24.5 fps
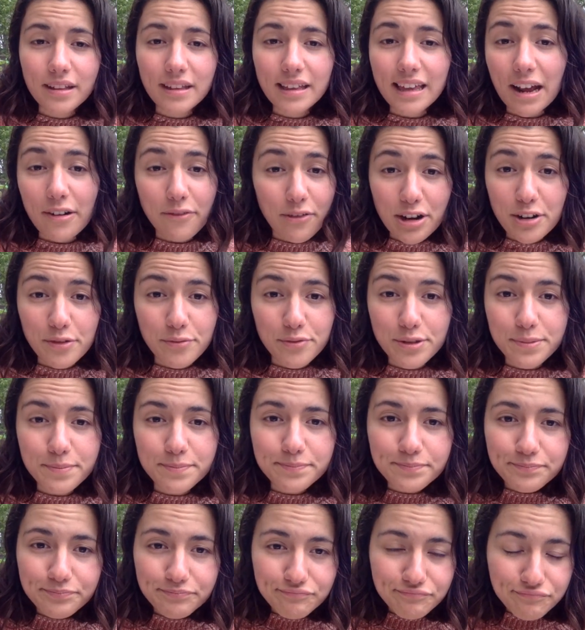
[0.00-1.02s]
get rid of them,
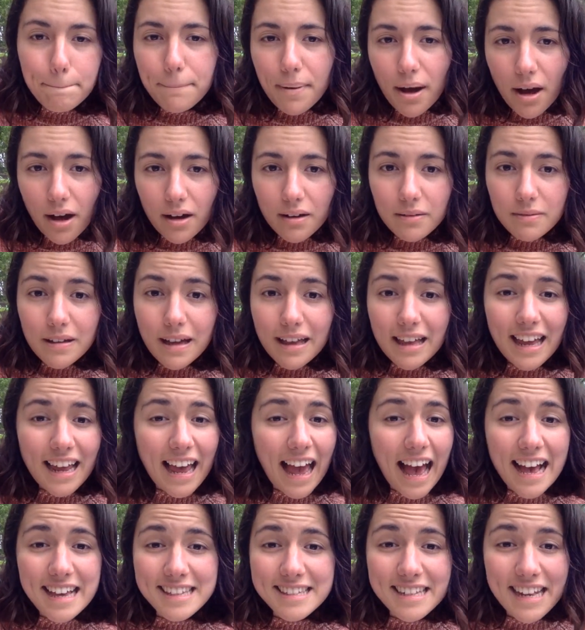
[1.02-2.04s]
but it
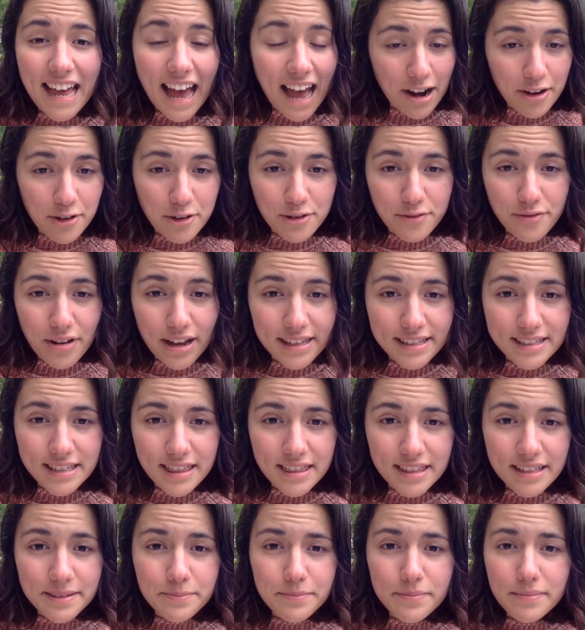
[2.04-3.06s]
hasn't aggravated
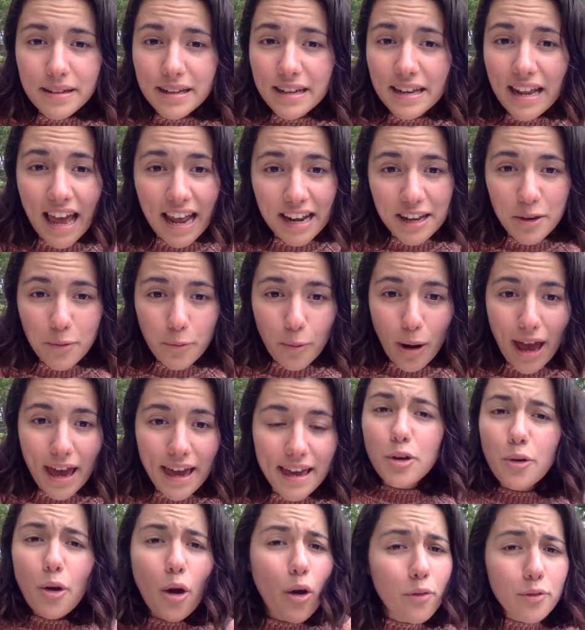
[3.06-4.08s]
them in any
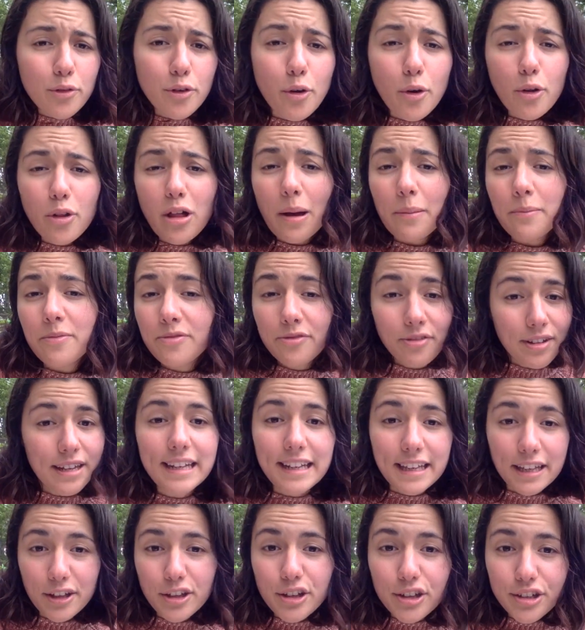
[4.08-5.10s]
way. So overall, I'm
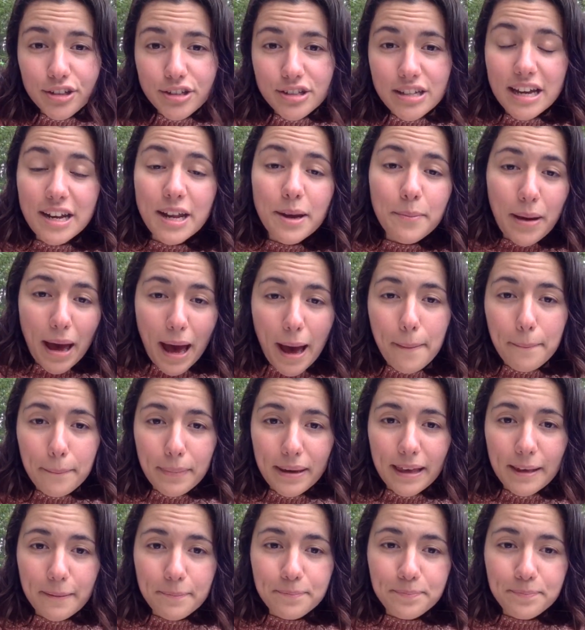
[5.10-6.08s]
feeling good and I'm happy.